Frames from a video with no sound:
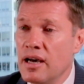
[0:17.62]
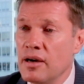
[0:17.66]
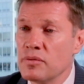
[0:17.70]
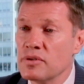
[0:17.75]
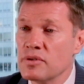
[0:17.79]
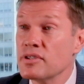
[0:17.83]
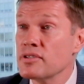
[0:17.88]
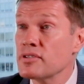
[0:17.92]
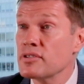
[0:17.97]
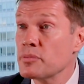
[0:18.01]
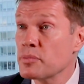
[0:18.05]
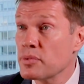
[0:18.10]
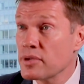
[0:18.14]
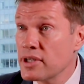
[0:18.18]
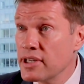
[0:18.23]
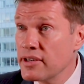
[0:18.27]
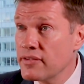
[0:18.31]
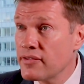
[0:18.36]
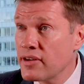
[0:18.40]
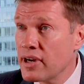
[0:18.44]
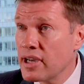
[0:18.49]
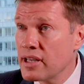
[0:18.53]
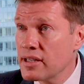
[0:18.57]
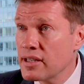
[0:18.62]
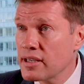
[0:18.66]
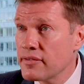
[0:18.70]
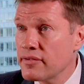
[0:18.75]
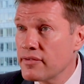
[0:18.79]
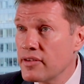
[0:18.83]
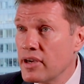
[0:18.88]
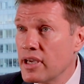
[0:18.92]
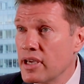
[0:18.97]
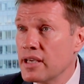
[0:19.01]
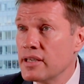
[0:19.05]
which is a pre-filing
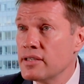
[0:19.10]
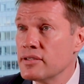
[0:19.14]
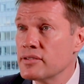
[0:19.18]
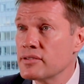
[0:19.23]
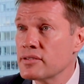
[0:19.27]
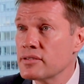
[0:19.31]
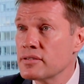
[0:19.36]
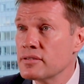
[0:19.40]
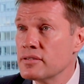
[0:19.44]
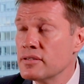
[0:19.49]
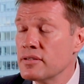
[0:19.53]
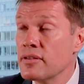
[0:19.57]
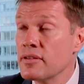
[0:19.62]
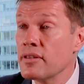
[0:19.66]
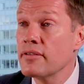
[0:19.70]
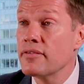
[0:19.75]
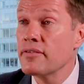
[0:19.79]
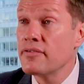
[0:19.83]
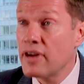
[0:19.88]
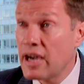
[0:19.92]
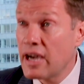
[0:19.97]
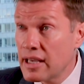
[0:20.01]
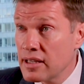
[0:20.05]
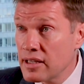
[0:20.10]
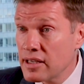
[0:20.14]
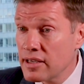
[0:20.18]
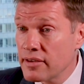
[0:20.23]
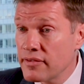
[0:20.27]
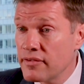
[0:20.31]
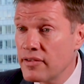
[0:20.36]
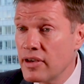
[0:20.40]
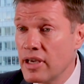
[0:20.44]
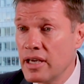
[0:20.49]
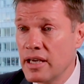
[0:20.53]
phase, the
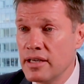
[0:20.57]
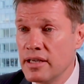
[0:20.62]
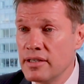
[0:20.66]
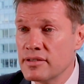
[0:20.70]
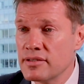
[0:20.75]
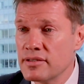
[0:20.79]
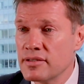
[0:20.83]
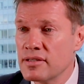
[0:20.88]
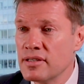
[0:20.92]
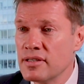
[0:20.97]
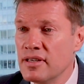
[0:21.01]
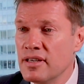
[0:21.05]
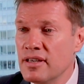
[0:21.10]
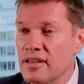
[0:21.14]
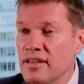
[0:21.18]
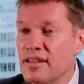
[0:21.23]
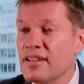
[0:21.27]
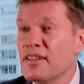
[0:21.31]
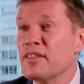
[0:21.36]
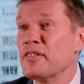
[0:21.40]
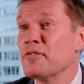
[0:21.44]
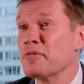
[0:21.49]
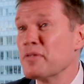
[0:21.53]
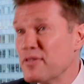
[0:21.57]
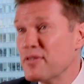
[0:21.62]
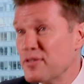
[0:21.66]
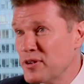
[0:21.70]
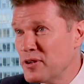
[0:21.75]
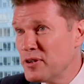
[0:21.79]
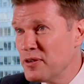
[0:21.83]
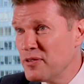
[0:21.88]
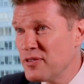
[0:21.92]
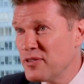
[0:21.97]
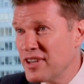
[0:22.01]
filing phase, the
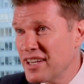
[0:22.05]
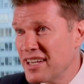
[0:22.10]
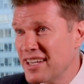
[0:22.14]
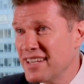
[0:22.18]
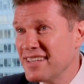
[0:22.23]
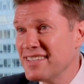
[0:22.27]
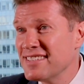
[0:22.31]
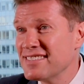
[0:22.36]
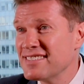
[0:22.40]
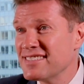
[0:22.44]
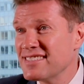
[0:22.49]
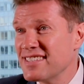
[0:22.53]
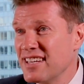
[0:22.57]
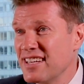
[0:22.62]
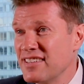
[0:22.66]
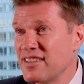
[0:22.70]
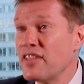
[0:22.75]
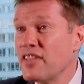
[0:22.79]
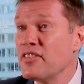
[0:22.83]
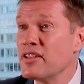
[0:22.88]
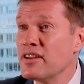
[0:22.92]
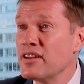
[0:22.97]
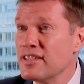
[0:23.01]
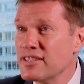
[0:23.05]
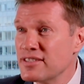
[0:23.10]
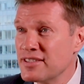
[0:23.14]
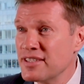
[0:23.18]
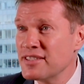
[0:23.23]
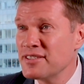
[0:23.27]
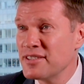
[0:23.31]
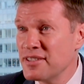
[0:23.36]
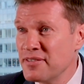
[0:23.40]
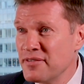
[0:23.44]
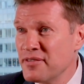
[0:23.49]
review phase, and then the
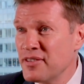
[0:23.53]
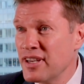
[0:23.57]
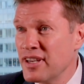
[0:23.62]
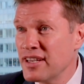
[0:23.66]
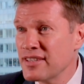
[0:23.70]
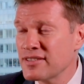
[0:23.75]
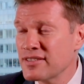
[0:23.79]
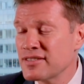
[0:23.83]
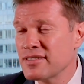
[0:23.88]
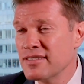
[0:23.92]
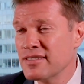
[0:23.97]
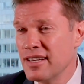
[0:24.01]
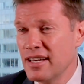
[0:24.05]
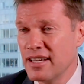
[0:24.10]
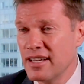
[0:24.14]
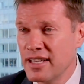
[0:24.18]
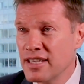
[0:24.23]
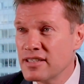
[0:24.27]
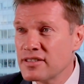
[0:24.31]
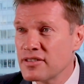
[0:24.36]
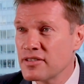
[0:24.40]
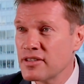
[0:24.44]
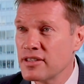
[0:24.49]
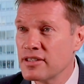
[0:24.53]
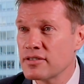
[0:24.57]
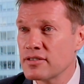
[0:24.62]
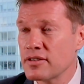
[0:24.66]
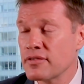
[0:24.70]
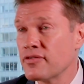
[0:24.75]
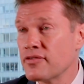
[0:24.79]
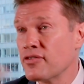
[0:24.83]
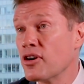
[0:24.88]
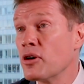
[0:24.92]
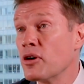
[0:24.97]
decision phase. And each of these
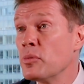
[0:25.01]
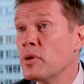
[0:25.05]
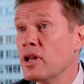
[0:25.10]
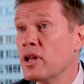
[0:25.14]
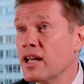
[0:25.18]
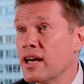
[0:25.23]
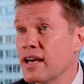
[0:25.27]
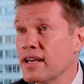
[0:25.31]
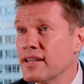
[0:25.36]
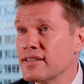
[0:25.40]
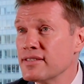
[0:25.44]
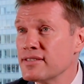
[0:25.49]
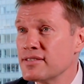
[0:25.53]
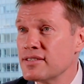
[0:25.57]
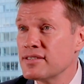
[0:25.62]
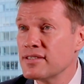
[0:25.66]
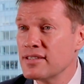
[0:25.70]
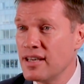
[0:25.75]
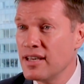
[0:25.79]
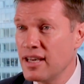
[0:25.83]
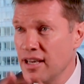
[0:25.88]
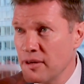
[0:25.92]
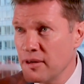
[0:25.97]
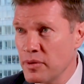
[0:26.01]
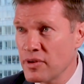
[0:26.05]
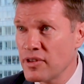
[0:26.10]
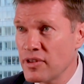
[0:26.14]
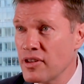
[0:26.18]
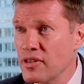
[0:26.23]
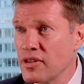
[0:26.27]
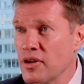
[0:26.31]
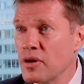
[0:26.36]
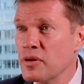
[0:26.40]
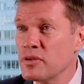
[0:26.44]
are formalized
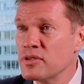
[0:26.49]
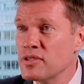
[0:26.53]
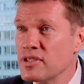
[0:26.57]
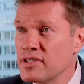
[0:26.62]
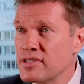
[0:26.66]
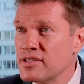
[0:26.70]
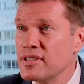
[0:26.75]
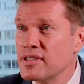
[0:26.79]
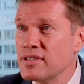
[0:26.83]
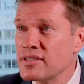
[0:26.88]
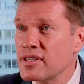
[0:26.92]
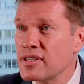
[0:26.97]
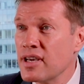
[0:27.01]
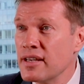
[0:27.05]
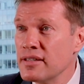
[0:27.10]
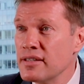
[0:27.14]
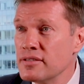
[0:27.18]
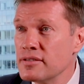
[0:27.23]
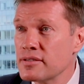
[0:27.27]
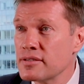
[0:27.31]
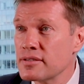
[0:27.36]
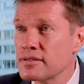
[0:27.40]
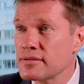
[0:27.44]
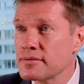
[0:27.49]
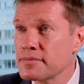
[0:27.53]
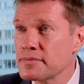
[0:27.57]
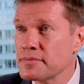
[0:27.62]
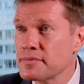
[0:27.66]
within the OCC's guidance.